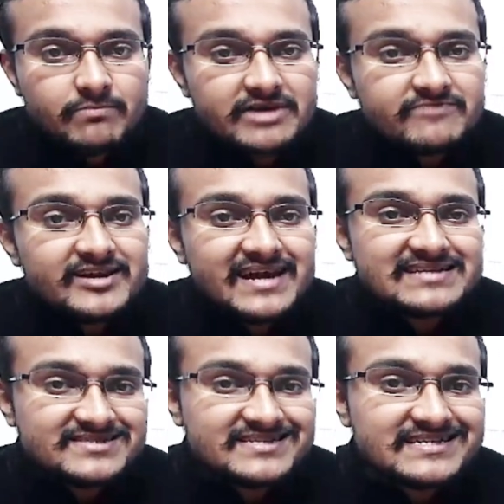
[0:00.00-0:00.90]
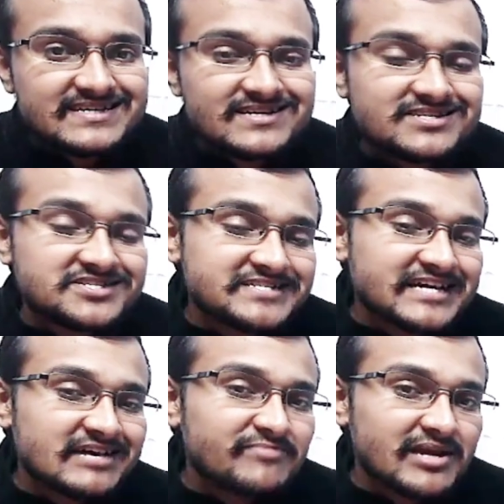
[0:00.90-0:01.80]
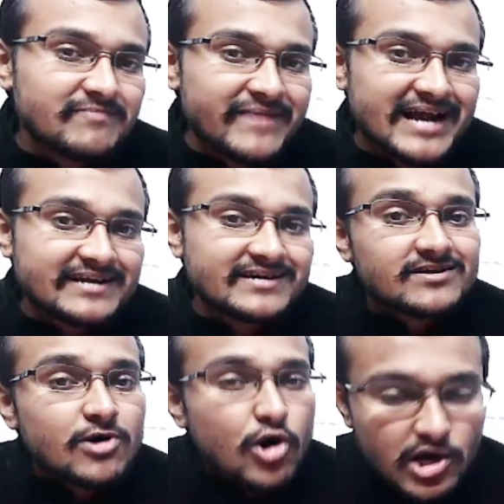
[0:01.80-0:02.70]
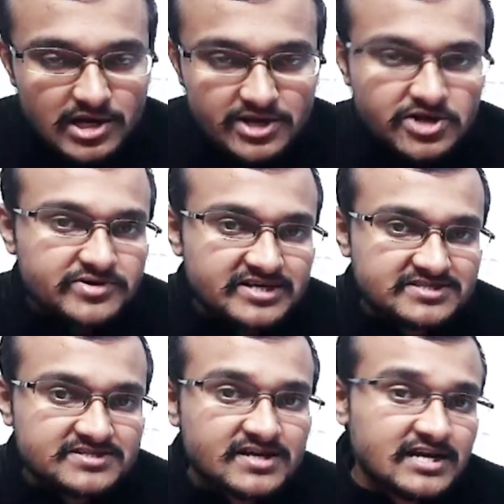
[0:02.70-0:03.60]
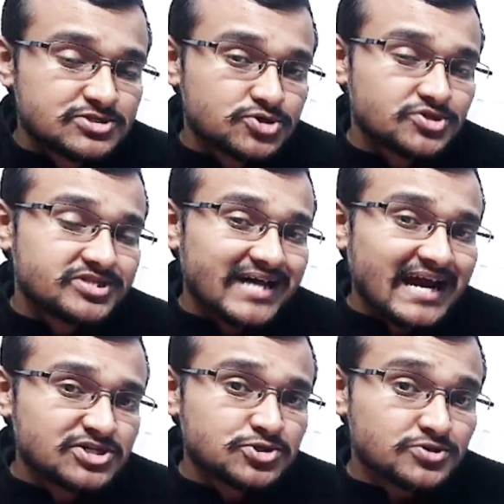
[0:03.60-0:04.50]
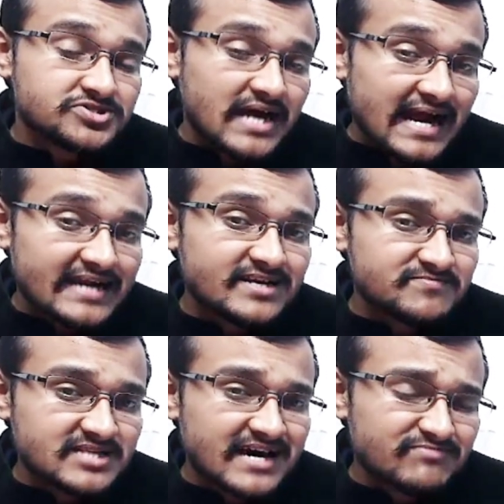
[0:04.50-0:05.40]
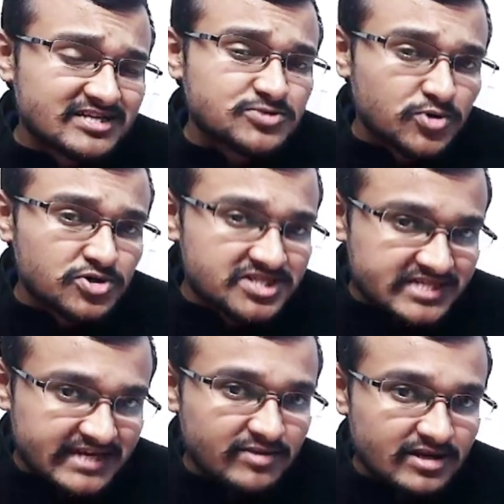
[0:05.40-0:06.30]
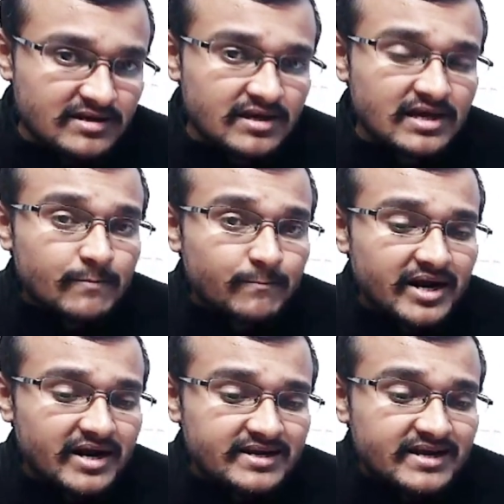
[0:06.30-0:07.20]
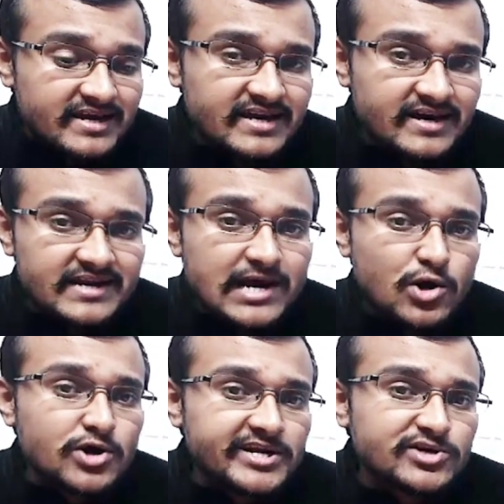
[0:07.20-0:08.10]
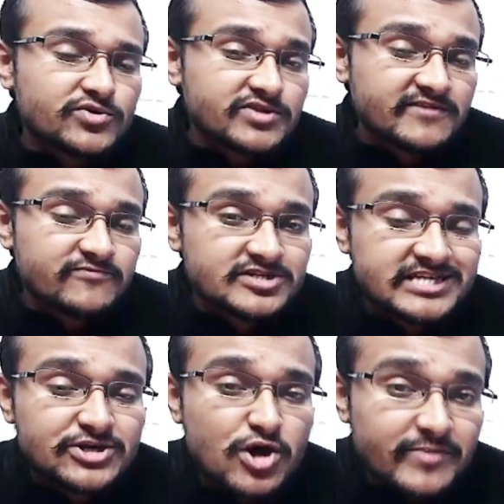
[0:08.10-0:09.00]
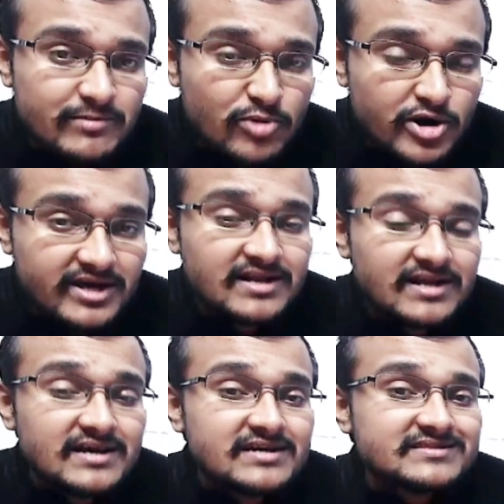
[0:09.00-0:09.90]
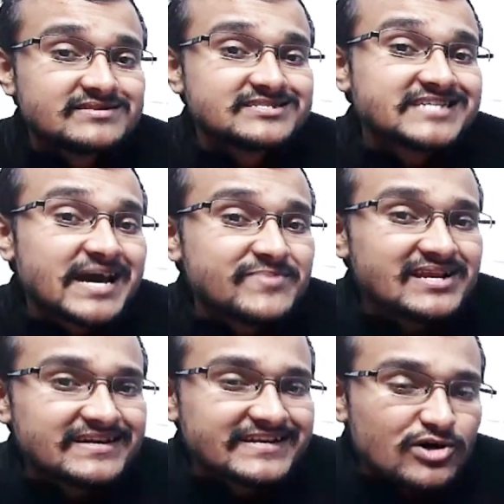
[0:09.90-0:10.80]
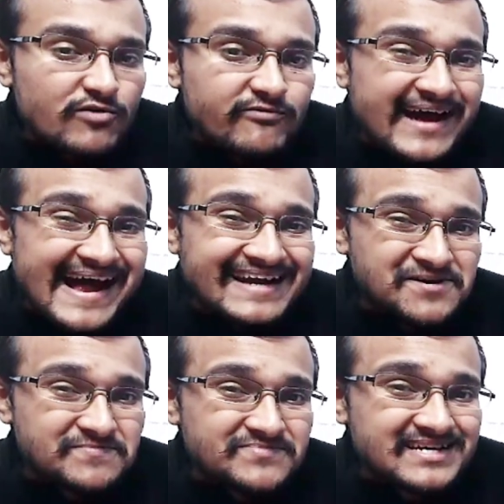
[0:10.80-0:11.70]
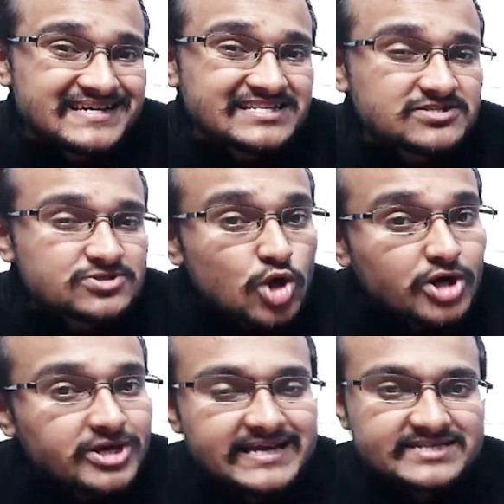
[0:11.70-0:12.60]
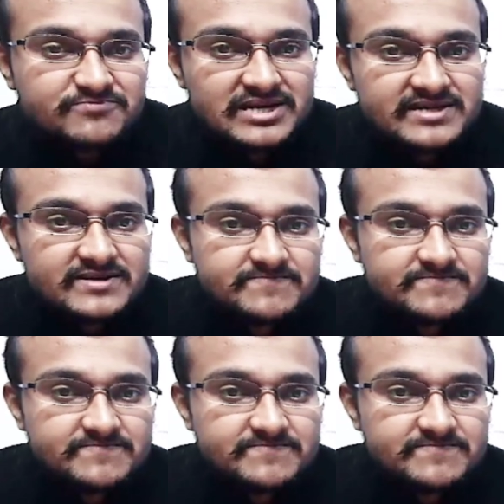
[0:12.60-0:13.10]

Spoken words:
But we can see stable matter all around us. So that shows atoms are much more stable. But here, according to Rutherford's atomic model, stability of atom is not explained.